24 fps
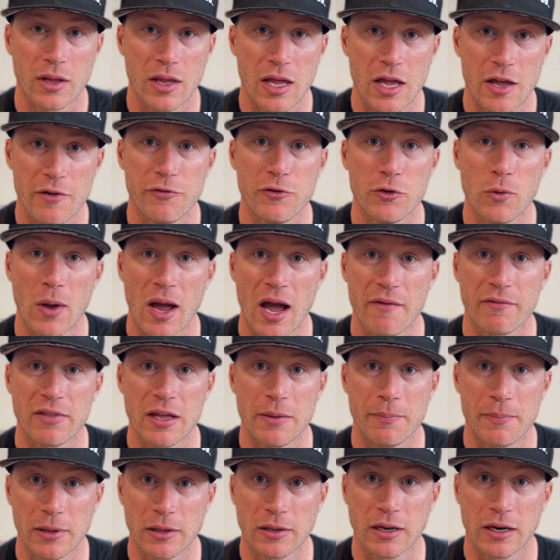if you have the
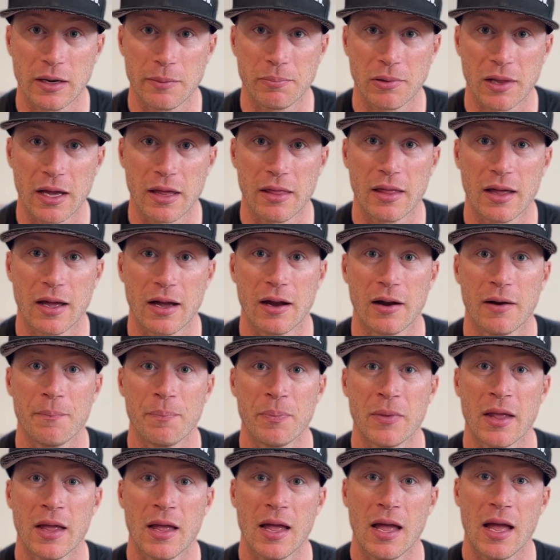ability to play there,
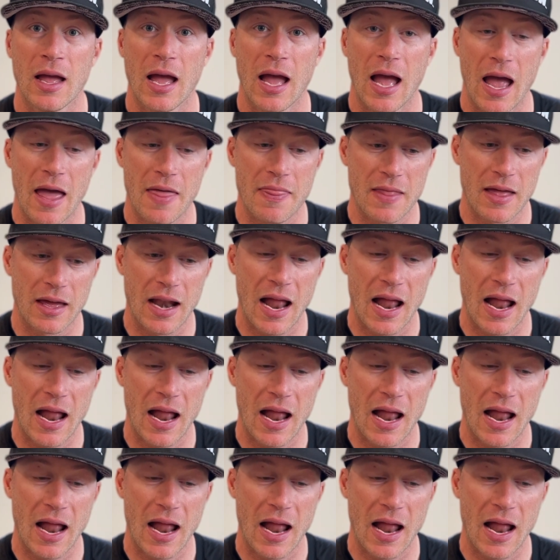and then